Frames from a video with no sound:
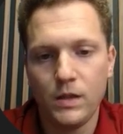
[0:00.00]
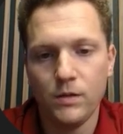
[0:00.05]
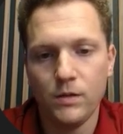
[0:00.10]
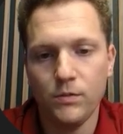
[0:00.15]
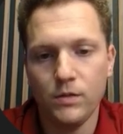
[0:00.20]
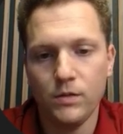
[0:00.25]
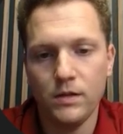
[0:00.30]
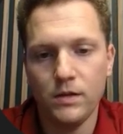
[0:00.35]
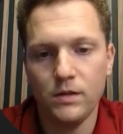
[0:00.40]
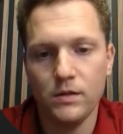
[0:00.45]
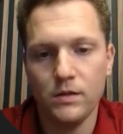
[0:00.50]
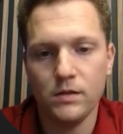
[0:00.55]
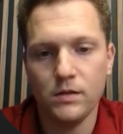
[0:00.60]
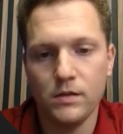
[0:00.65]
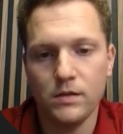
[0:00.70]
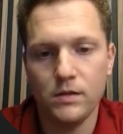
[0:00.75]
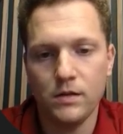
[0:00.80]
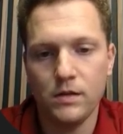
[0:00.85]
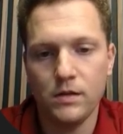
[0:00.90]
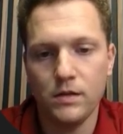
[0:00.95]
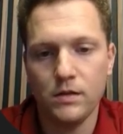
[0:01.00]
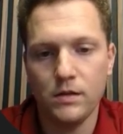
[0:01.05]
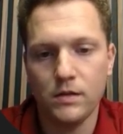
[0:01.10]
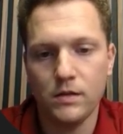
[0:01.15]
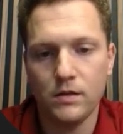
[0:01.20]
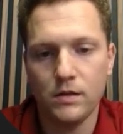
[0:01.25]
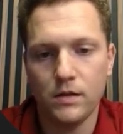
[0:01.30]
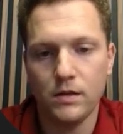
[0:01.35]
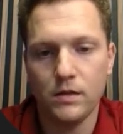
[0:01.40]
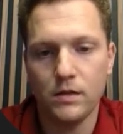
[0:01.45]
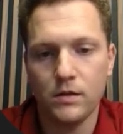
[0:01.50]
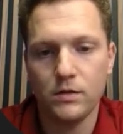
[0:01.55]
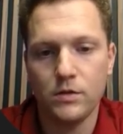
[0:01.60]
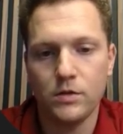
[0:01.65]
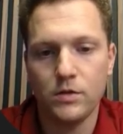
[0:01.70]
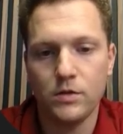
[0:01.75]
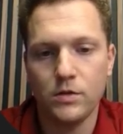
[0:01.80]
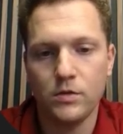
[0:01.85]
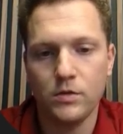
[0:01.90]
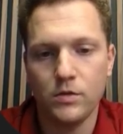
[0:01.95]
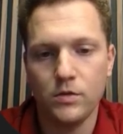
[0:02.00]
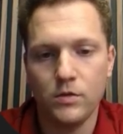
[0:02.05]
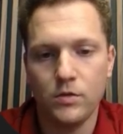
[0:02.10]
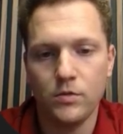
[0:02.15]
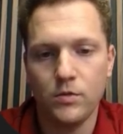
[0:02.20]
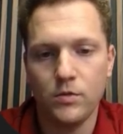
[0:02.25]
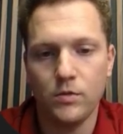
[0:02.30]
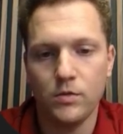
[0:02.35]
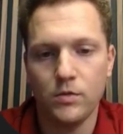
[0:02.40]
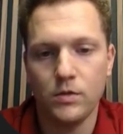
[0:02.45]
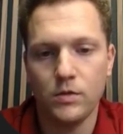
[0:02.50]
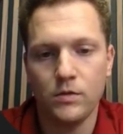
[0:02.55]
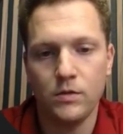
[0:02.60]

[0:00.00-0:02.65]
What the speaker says: please see attached quote."